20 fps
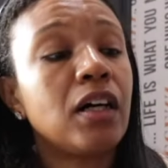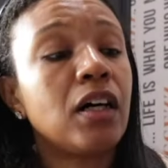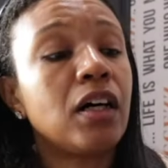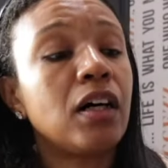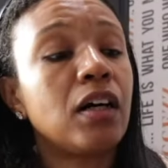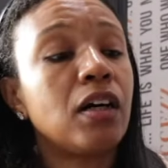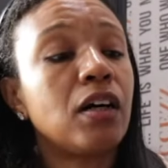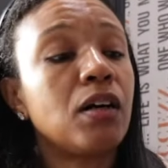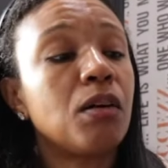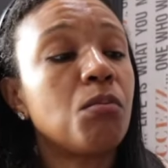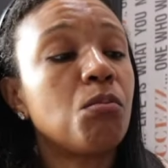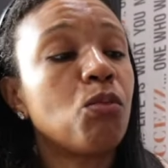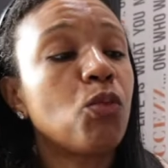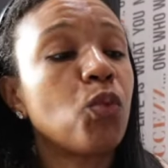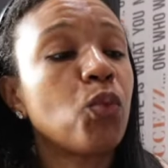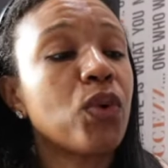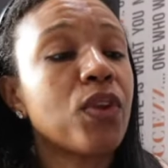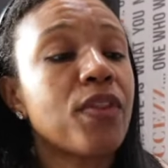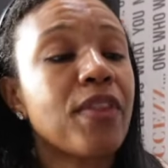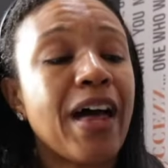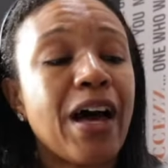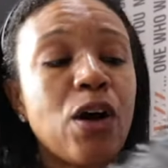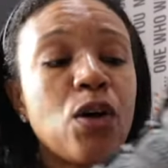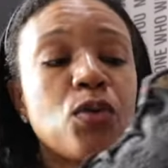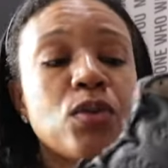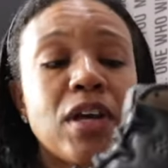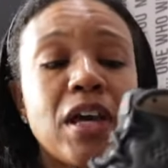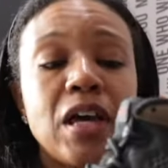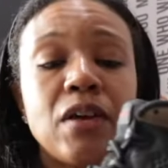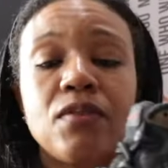um,
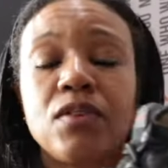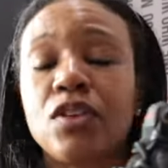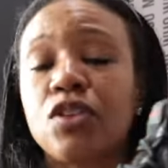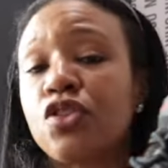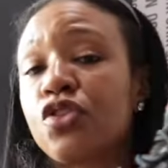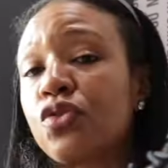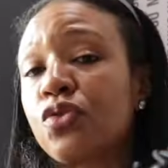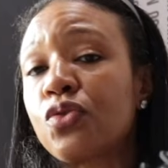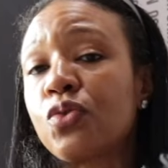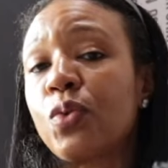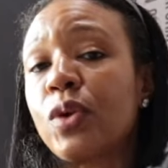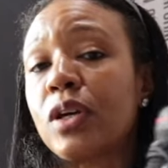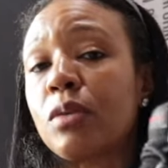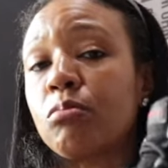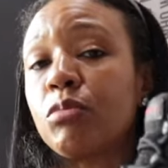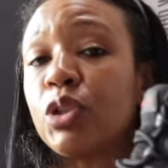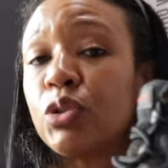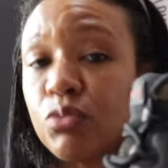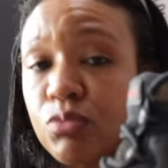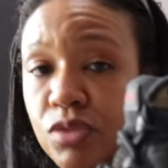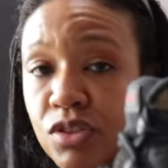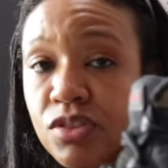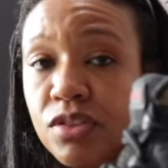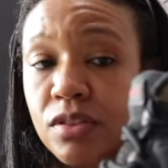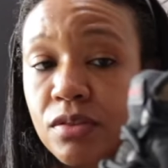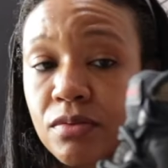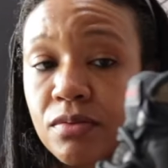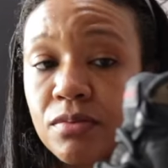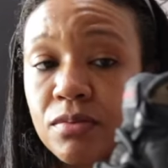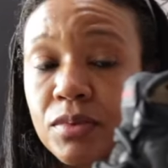without having to wear
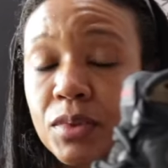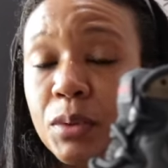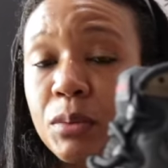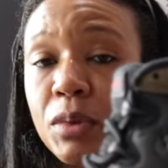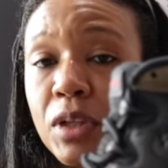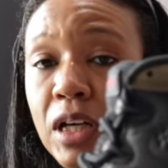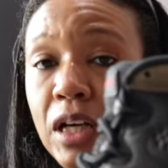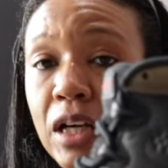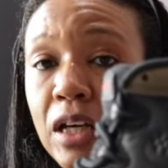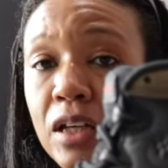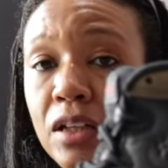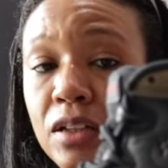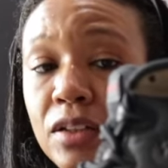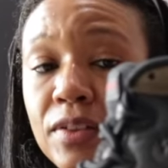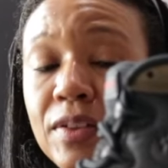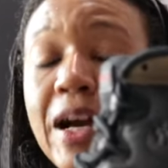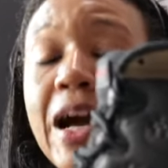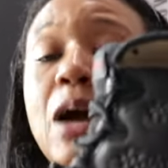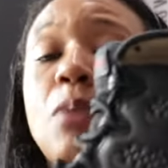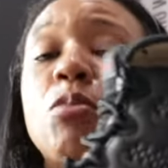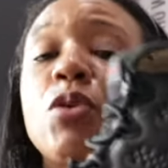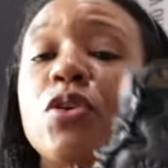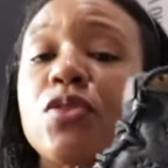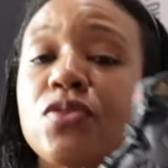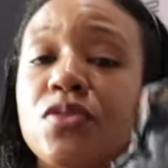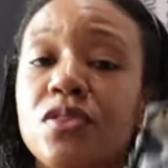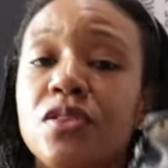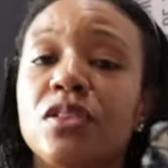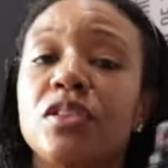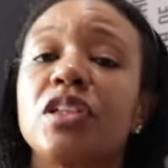boots, okay? I
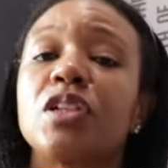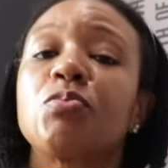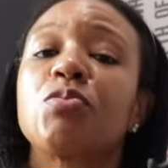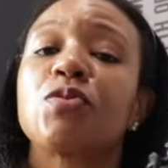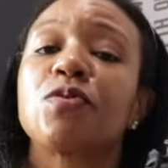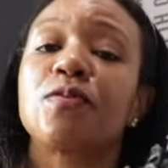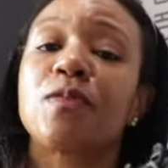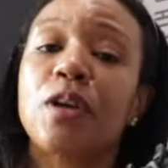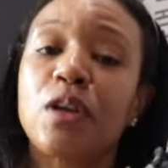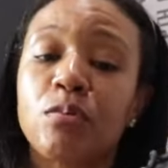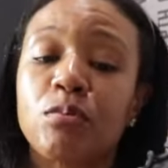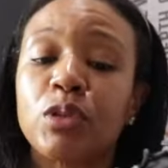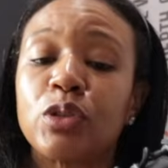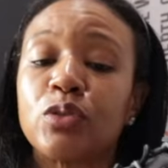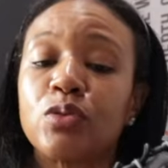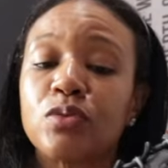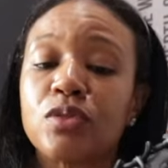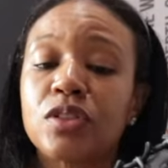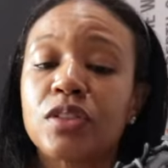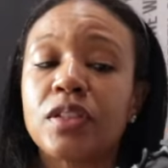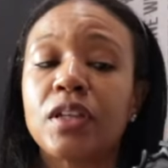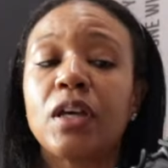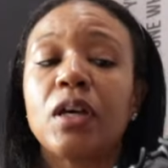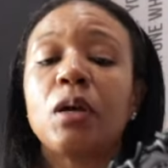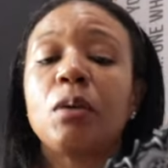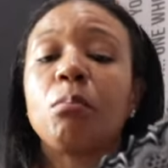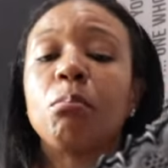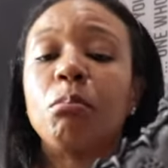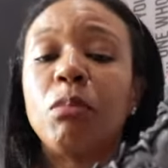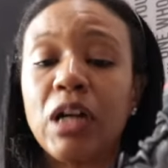personally prefer boots,
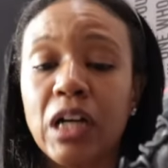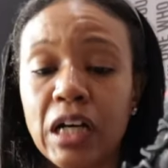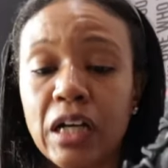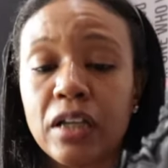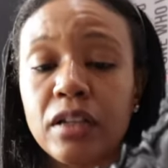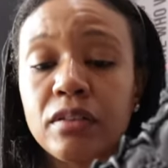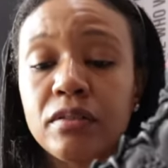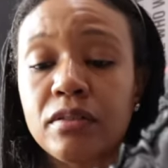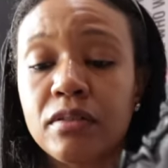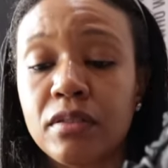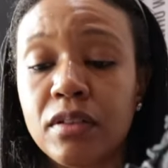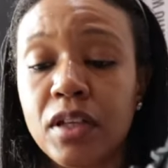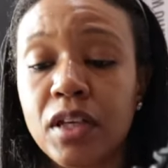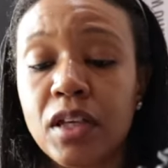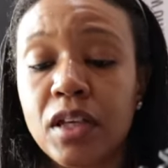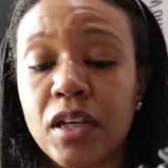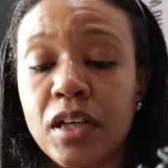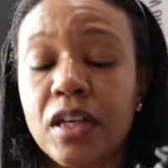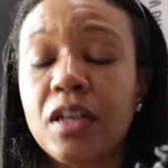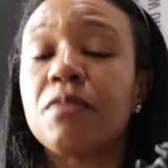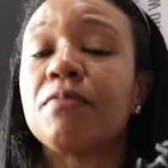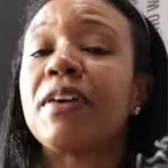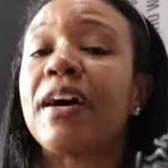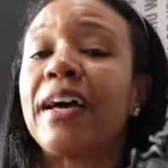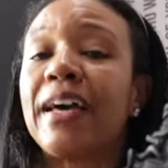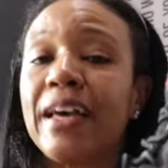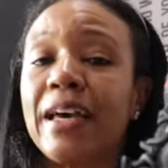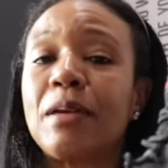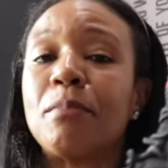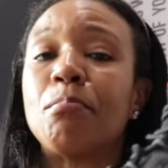but if I
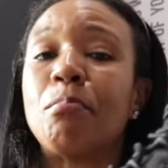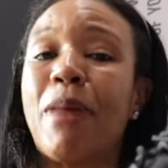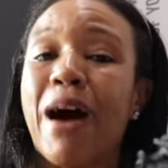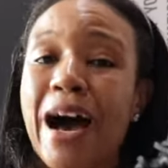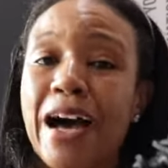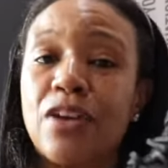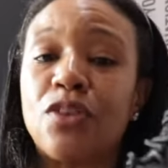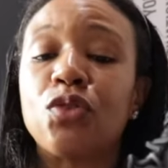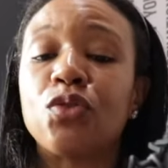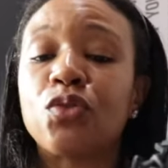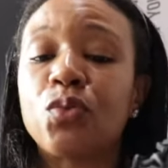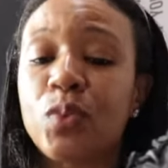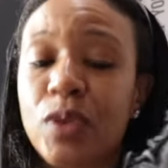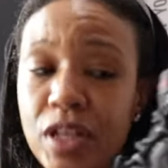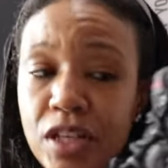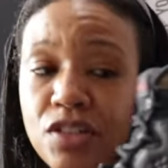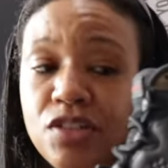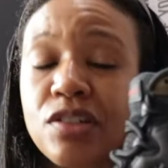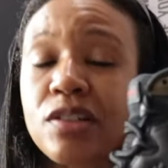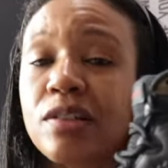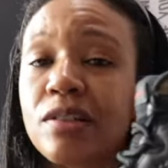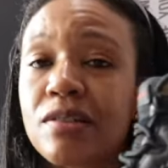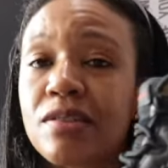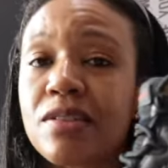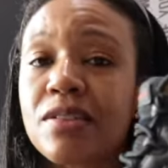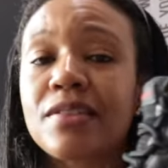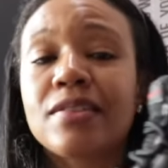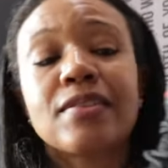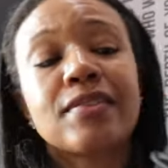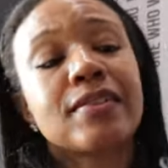had mild
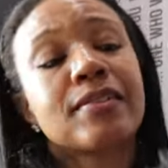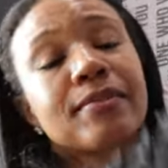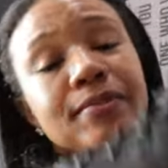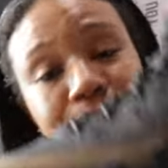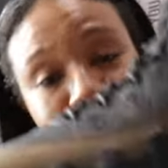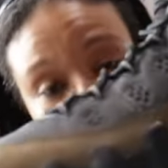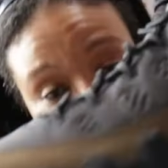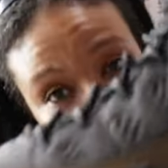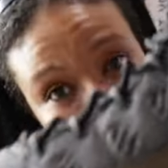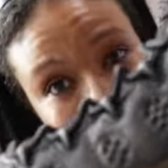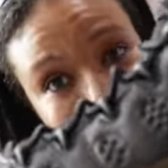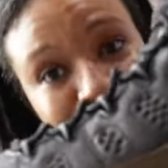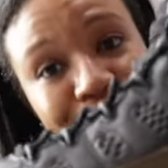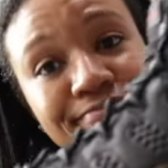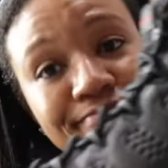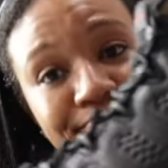winters, you